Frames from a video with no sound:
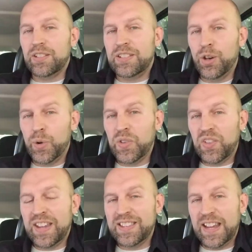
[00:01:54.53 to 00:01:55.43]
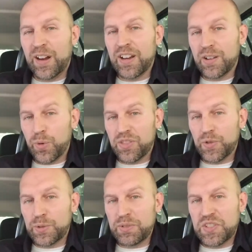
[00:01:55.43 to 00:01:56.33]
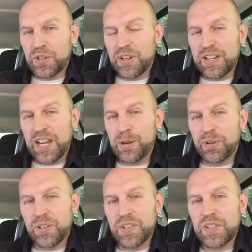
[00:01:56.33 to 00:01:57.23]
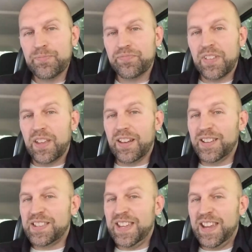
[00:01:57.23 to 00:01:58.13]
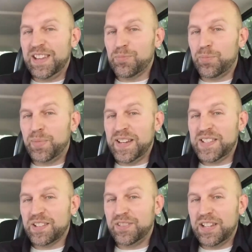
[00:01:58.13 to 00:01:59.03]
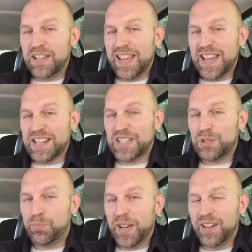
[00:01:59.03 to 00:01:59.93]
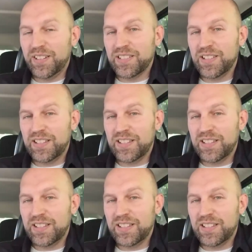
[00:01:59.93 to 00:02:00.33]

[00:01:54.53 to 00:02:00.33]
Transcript: those in the area with those Missouri neighbors, uh, they basically expelled